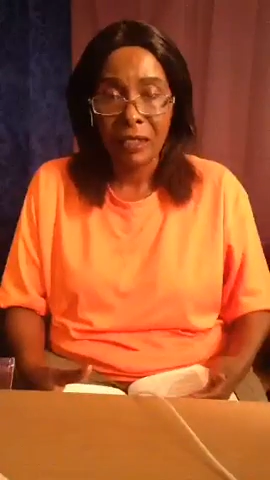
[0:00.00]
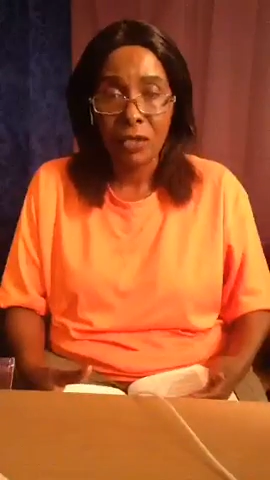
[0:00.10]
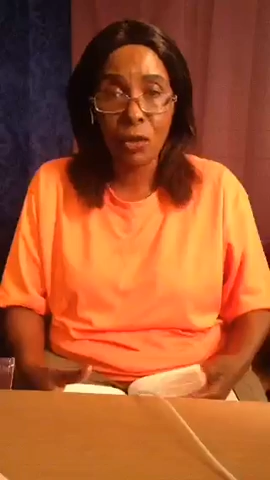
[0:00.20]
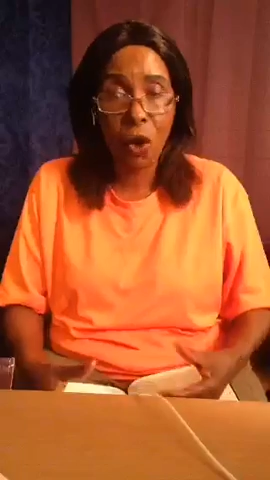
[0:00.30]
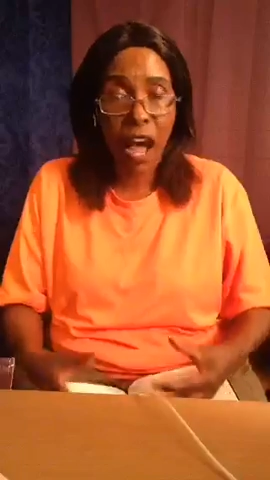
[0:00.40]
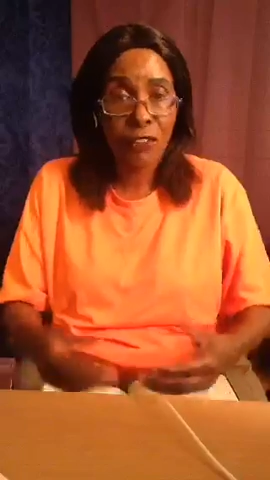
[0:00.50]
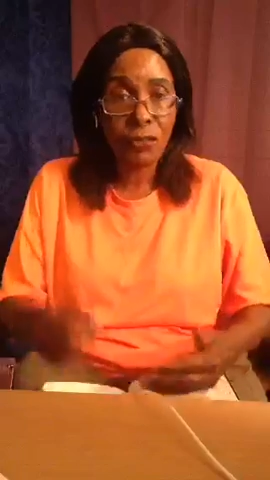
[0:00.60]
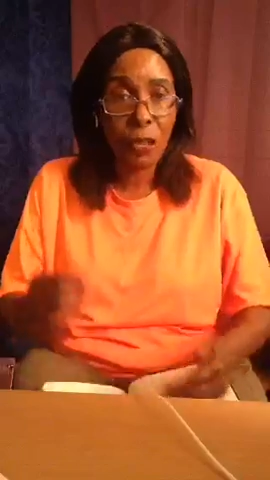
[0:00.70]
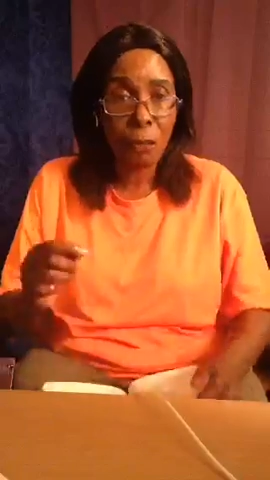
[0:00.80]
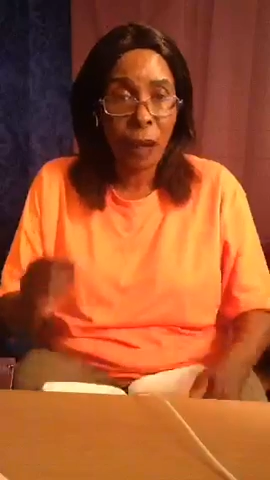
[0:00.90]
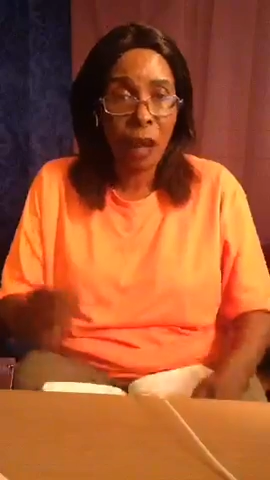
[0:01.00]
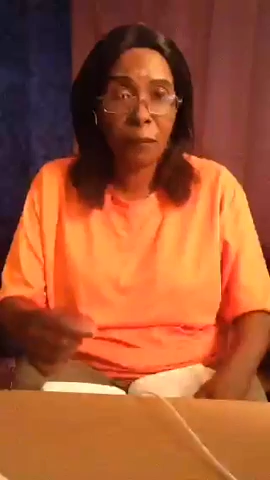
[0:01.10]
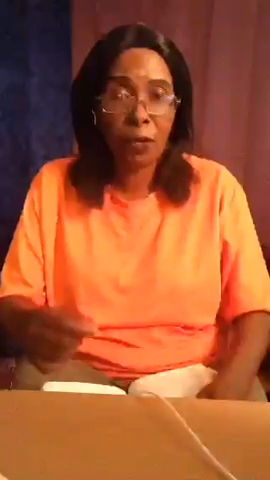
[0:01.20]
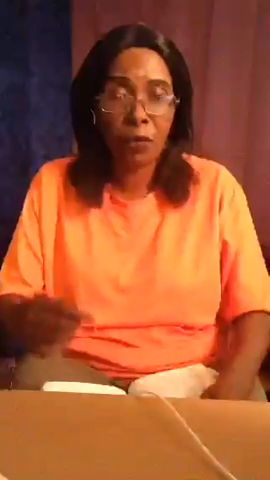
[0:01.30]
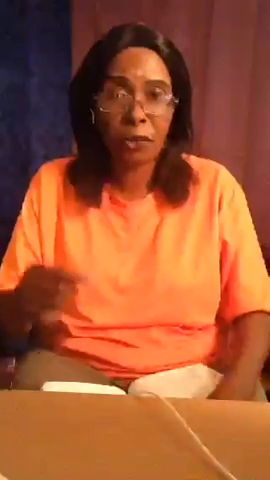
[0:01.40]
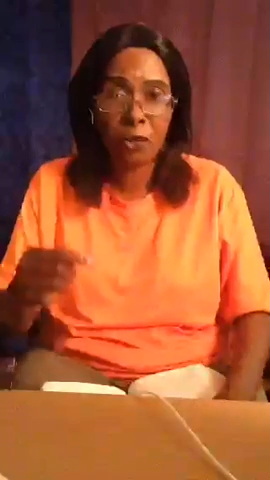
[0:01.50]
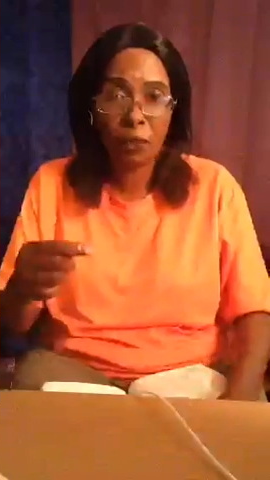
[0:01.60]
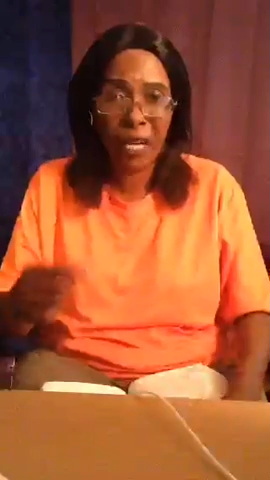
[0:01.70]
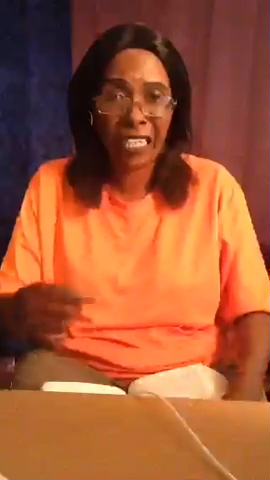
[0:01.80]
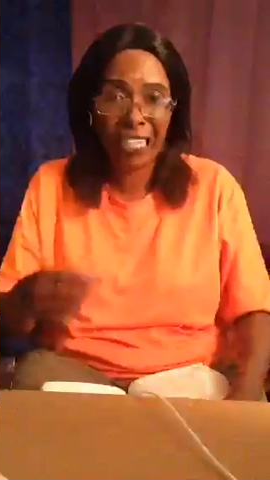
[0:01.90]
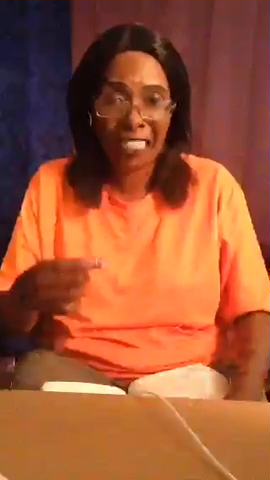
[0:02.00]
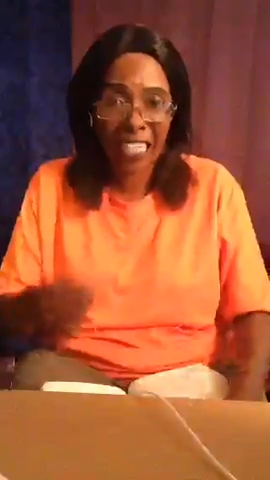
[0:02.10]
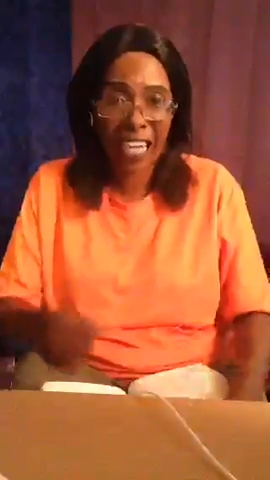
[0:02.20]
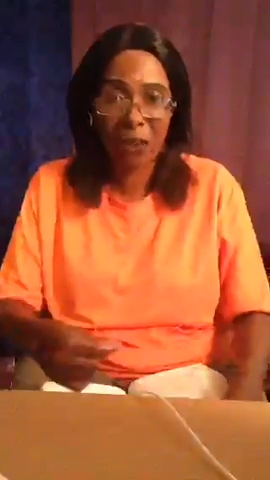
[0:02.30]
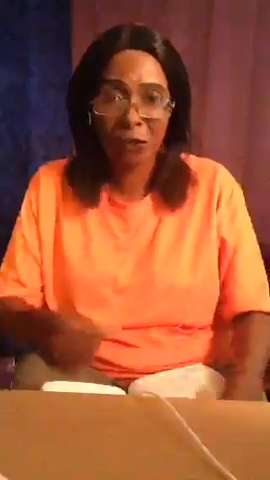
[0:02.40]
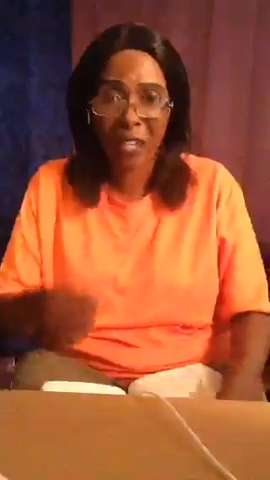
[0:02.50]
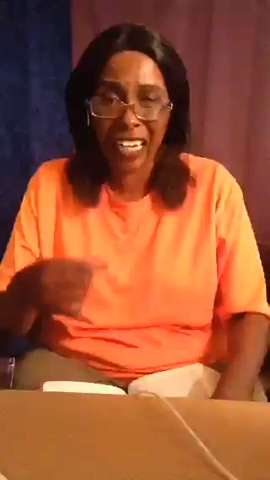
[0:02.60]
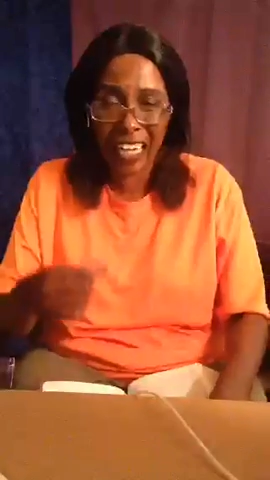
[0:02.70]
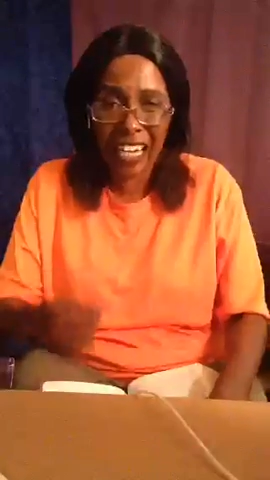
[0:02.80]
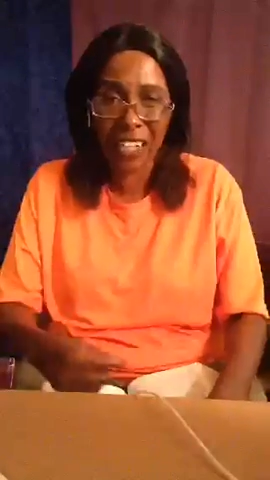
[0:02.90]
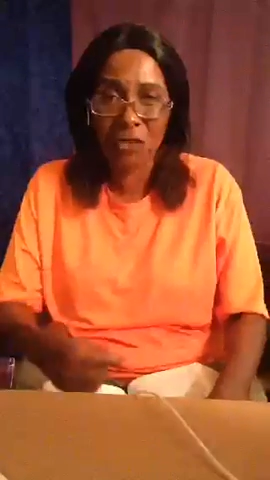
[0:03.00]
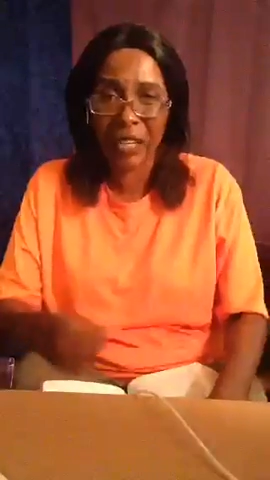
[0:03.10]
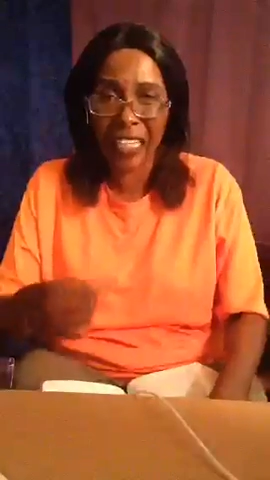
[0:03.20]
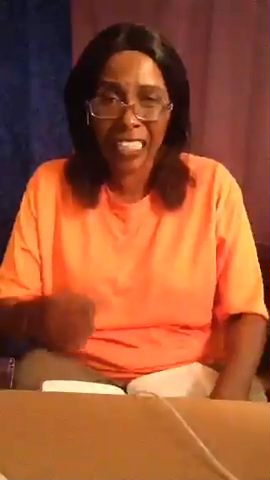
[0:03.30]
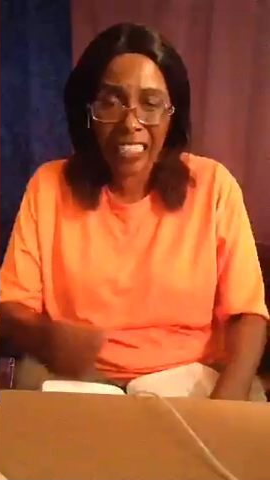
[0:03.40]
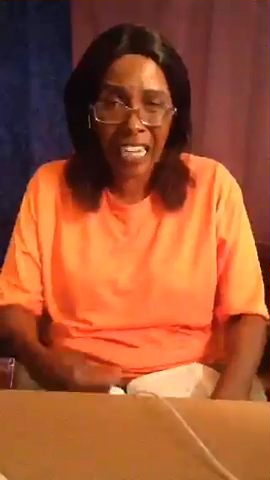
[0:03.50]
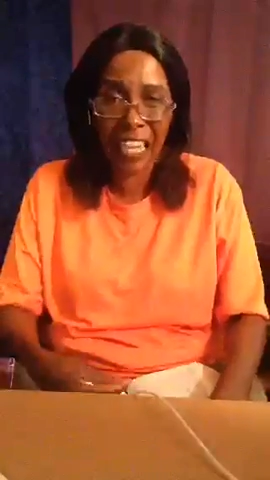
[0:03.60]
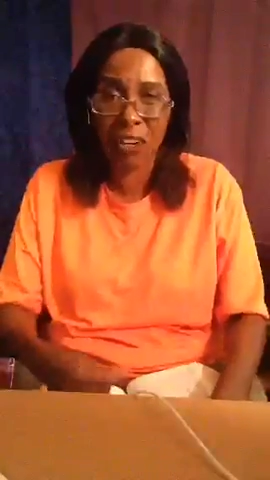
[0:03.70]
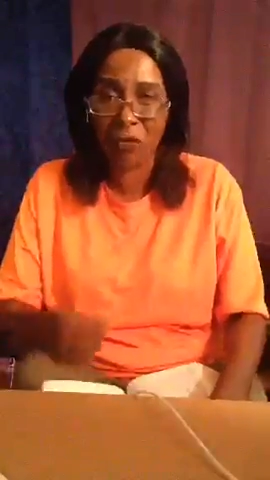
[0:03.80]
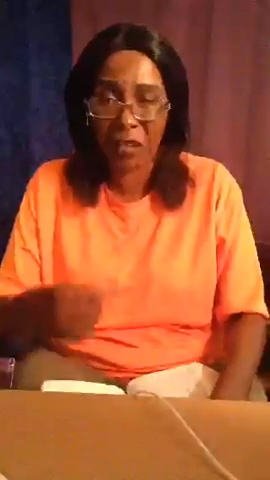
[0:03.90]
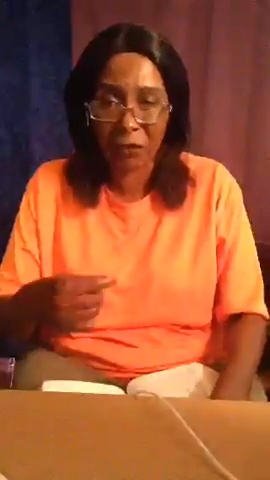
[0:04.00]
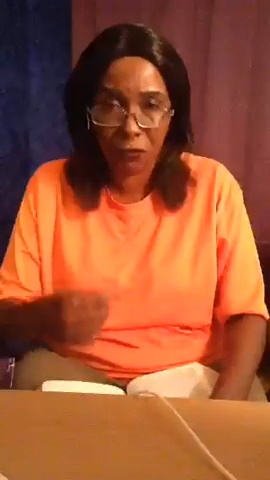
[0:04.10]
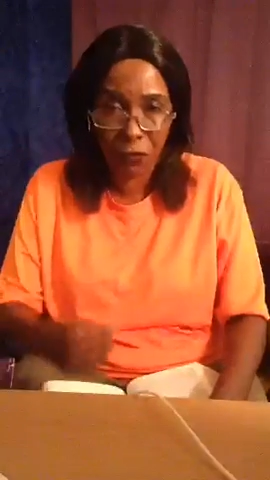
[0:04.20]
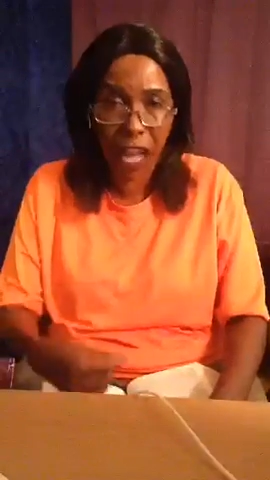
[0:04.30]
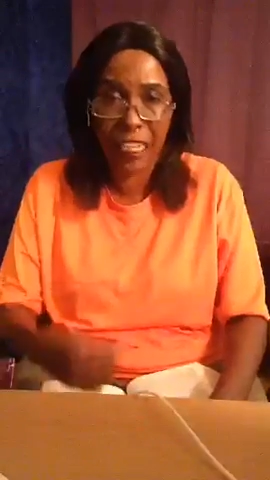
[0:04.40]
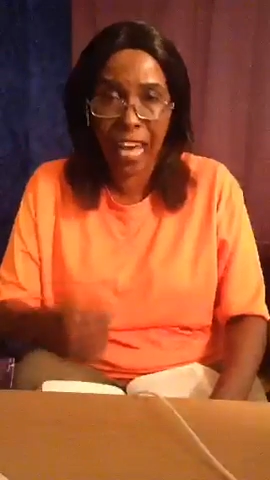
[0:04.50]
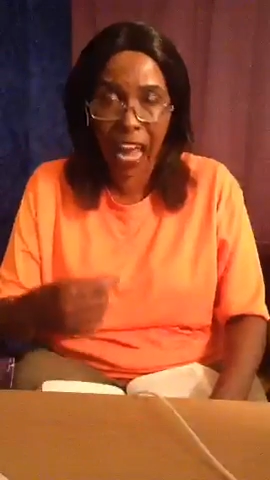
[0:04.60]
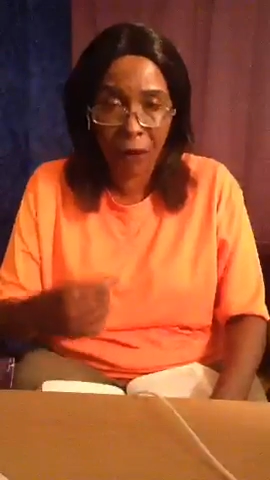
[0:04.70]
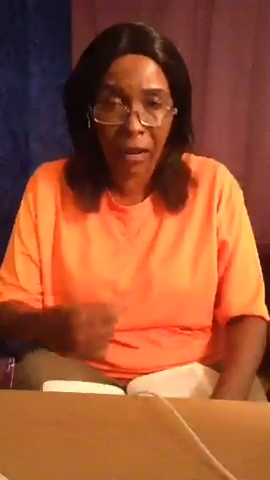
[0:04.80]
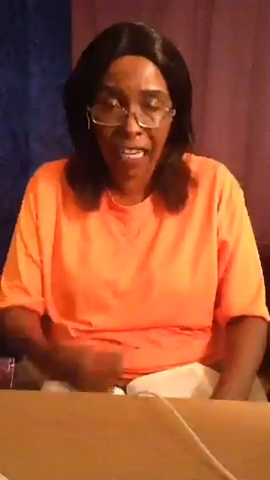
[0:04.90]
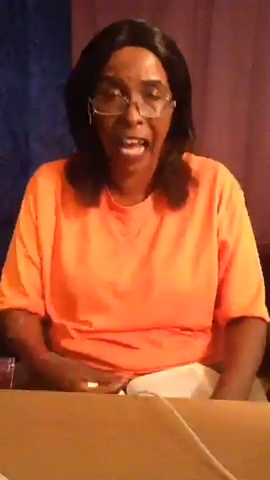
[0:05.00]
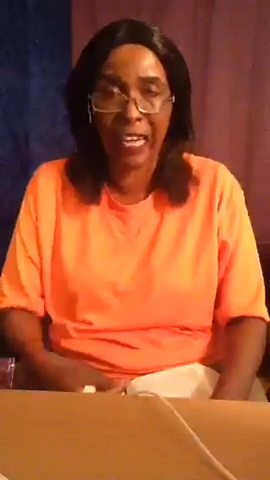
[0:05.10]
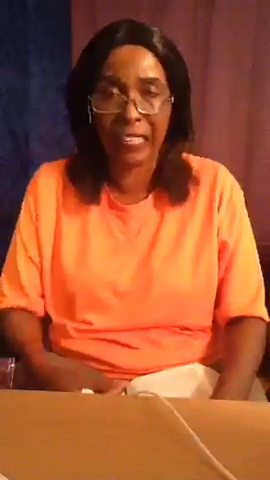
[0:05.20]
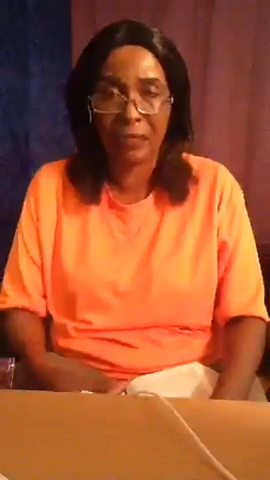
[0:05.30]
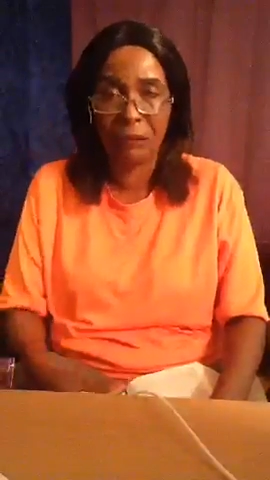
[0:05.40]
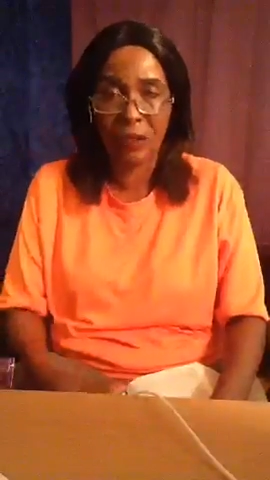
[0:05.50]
You have the power because you are the child of the king, you are the child of the Father, our God.